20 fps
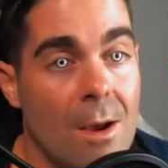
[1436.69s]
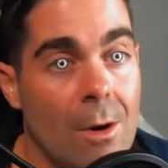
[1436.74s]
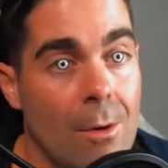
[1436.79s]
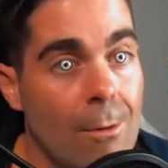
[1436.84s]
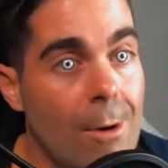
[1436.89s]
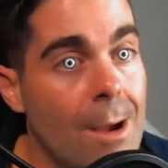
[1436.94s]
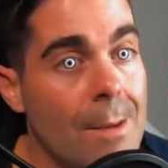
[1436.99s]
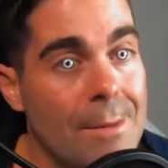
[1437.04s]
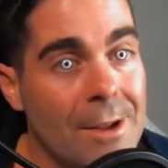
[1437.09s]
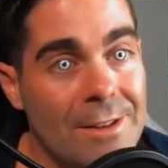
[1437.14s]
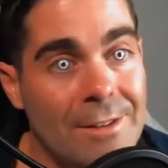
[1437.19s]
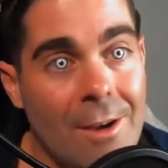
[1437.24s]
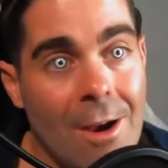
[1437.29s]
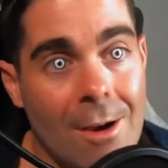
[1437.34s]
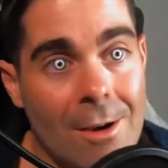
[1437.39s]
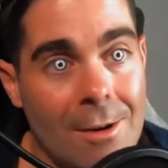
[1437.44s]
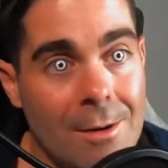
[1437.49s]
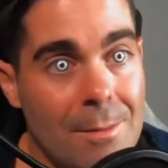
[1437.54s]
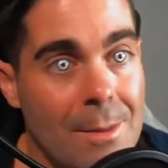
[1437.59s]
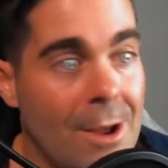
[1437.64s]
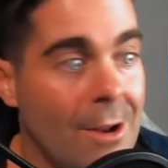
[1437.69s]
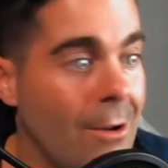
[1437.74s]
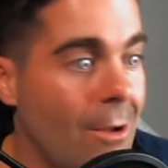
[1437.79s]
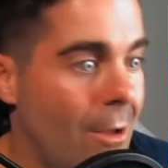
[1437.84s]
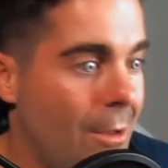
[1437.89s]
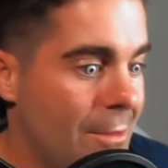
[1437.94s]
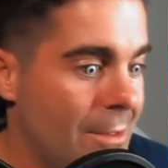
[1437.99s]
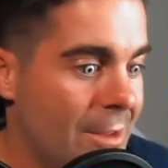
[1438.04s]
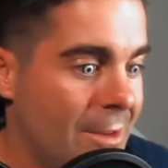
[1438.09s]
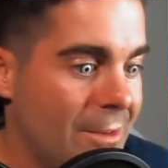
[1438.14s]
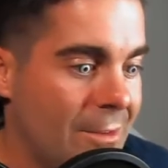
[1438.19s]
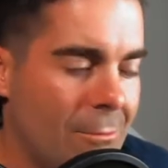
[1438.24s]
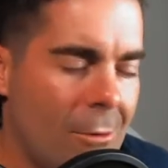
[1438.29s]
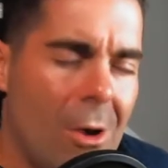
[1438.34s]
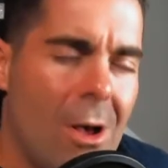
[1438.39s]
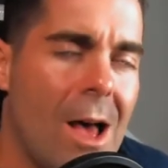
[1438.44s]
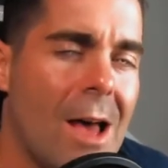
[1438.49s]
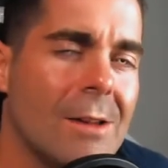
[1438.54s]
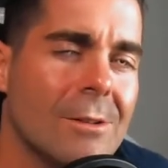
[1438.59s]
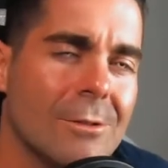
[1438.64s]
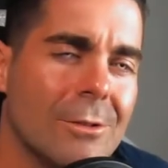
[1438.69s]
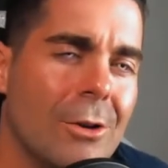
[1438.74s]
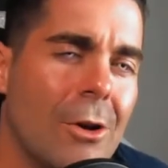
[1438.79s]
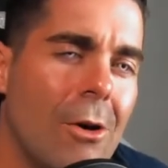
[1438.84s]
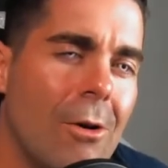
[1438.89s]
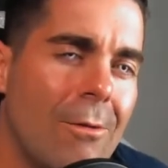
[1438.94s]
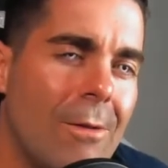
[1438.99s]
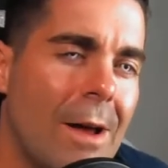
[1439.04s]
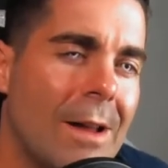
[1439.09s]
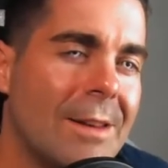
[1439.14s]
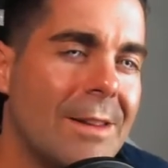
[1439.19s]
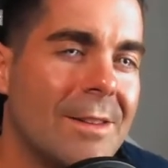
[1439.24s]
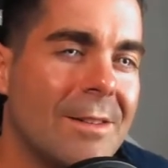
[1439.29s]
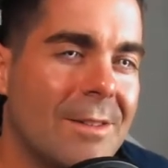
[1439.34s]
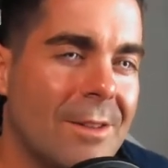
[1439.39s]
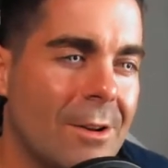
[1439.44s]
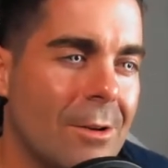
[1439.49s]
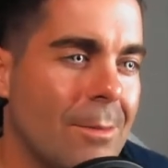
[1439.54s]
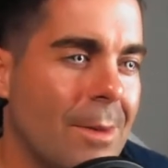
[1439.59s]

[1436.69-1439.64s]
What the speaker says: Why am I talking about all this? Well, I don't know if I'd consider